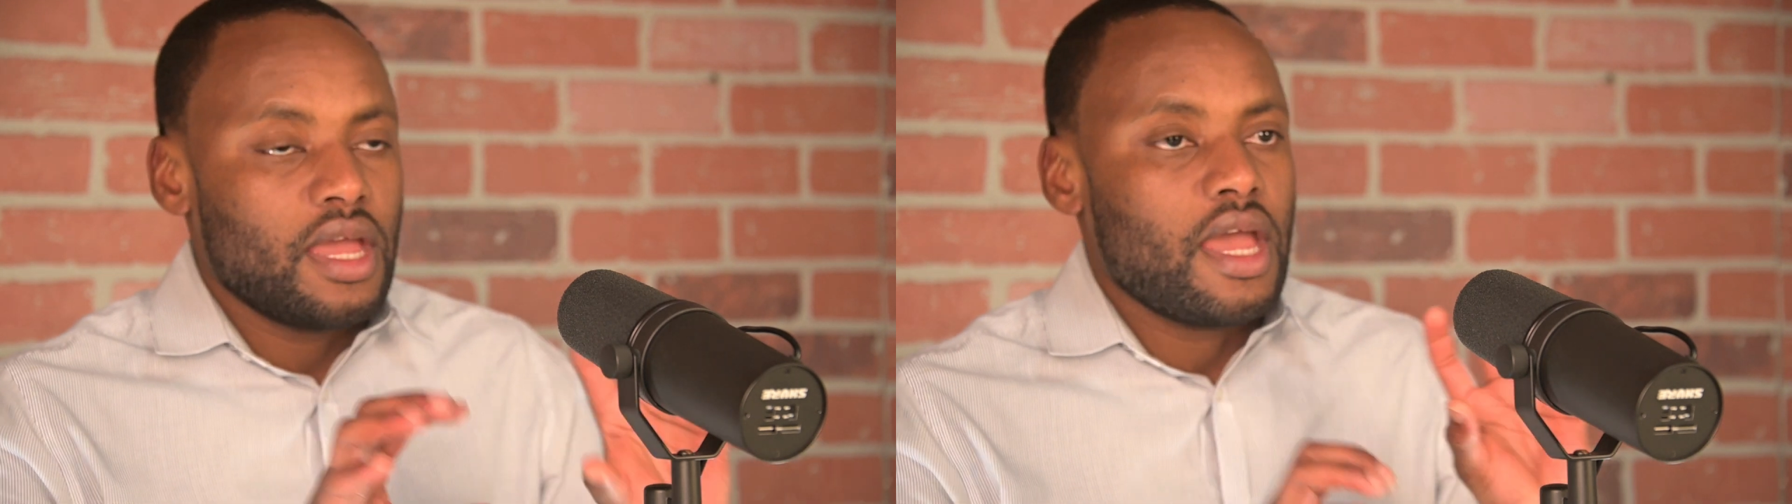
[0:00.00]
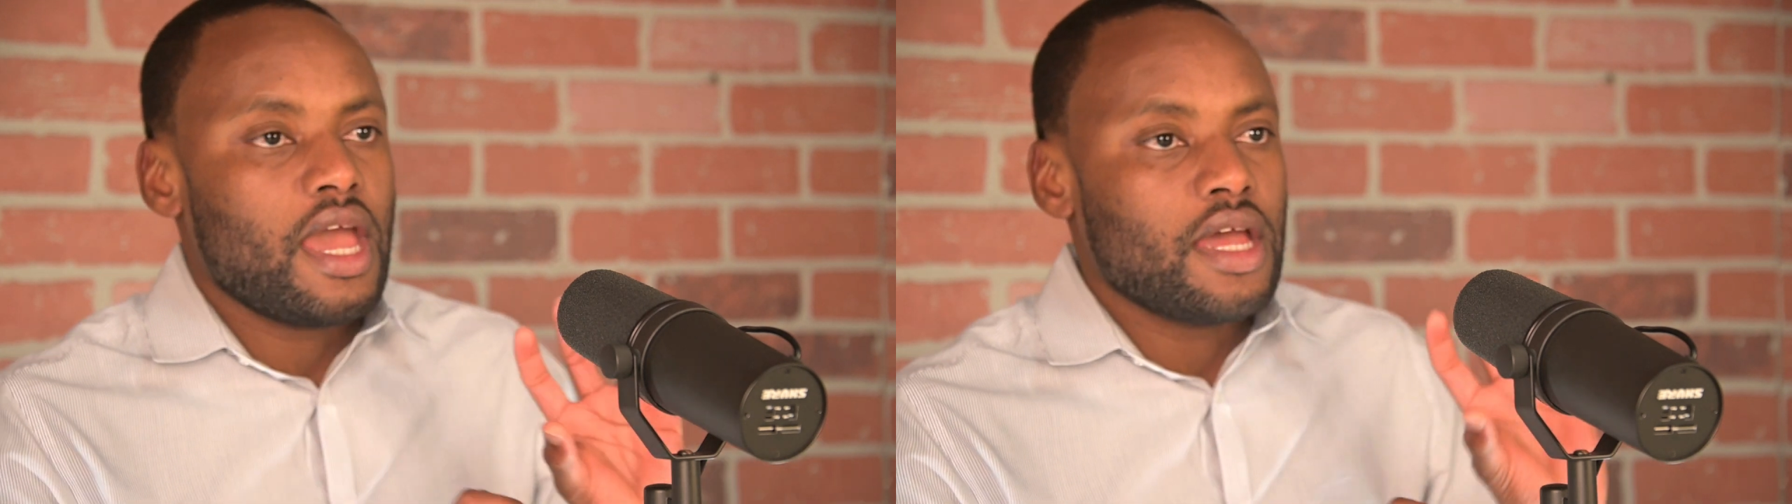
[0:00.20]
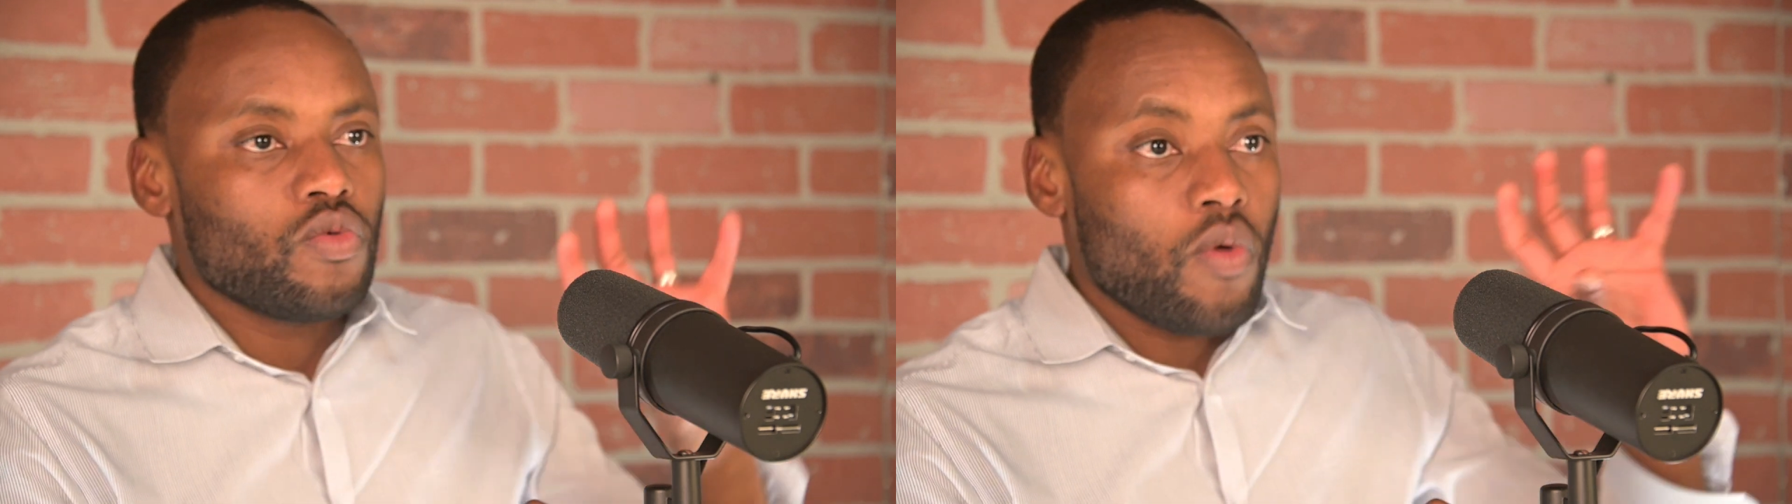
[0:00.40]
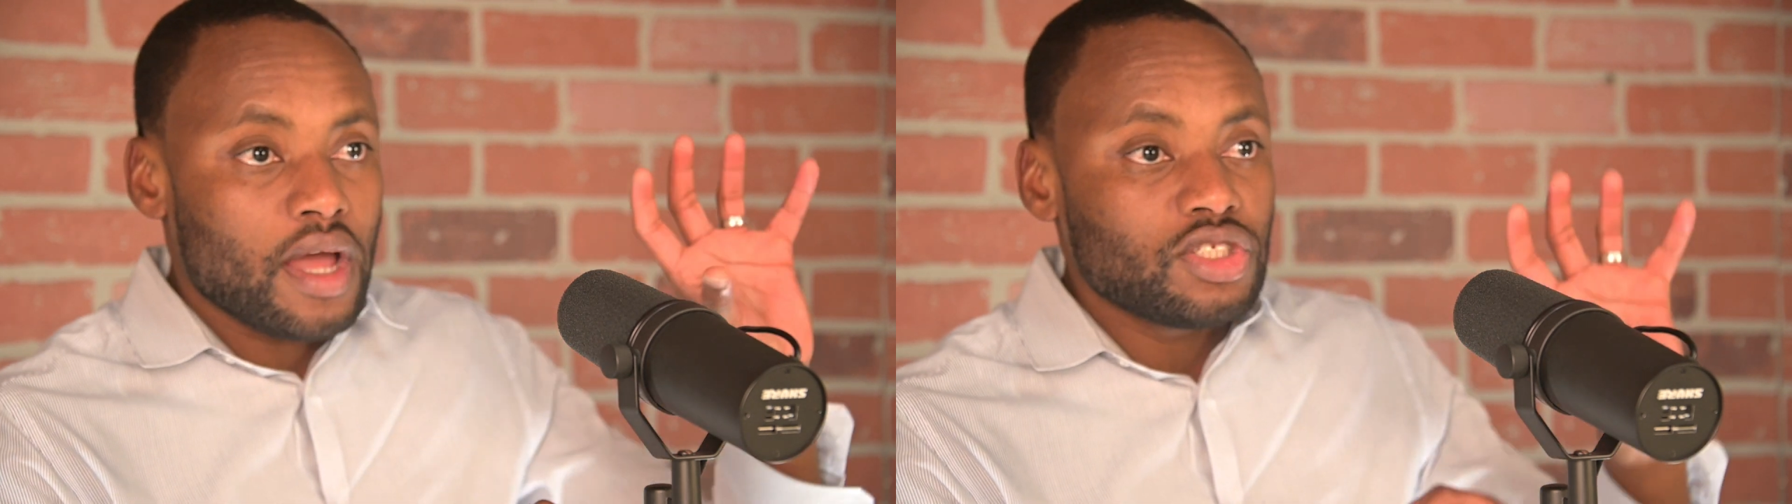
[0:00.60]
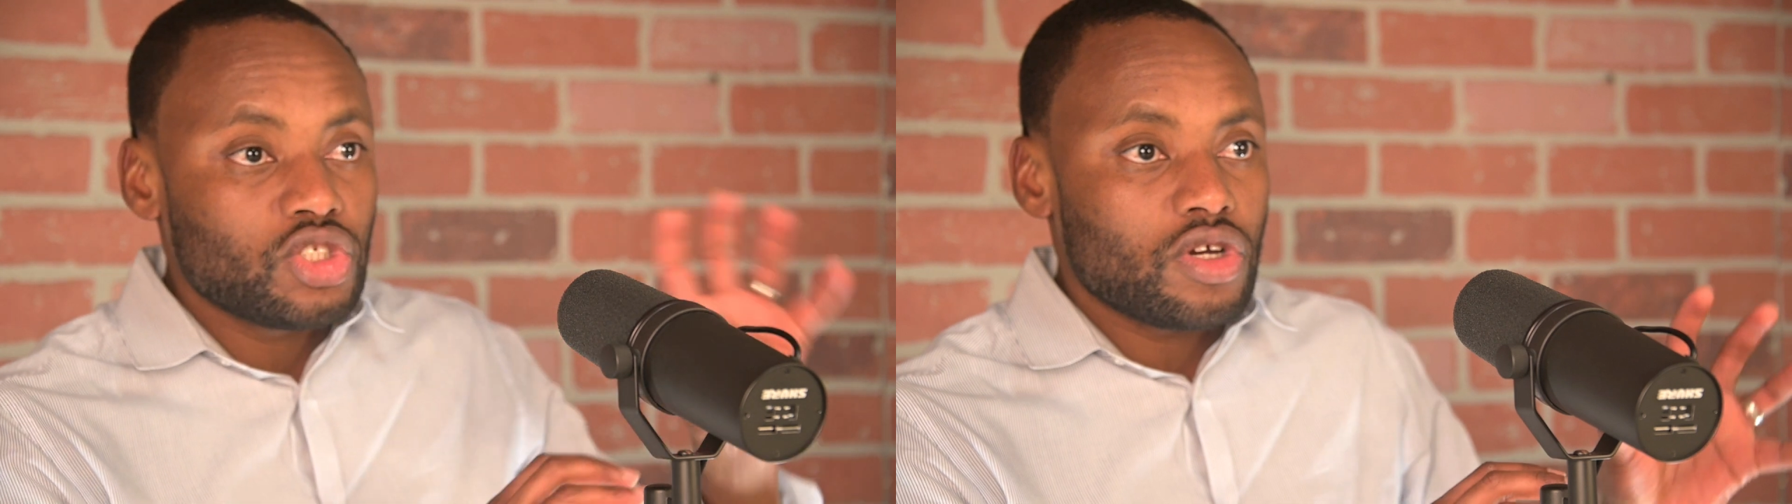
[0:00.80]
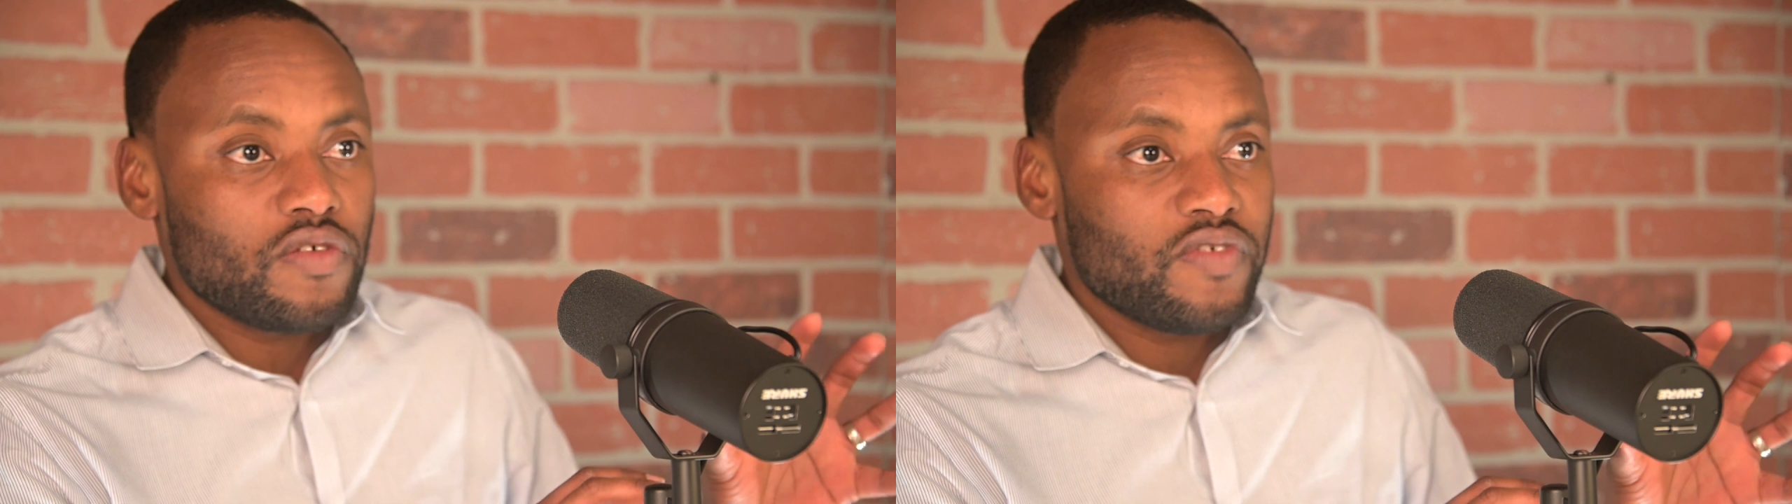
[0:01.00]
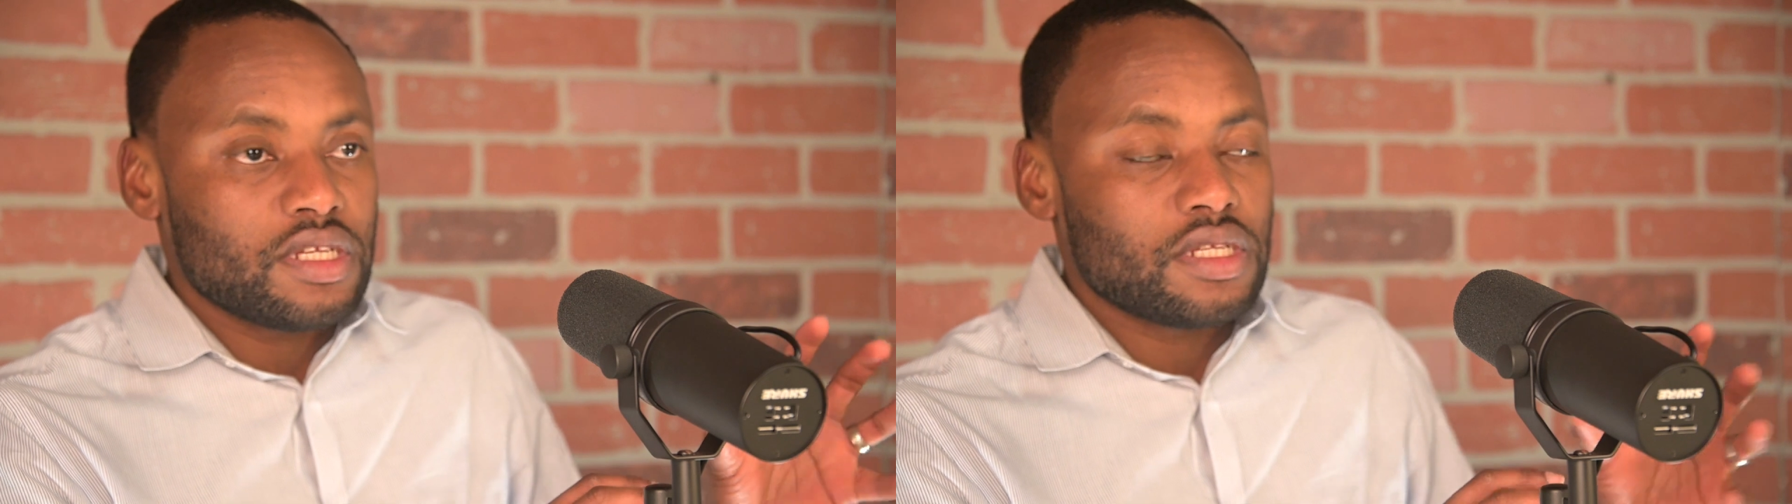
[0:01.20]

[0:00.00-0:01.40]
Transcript: and one servant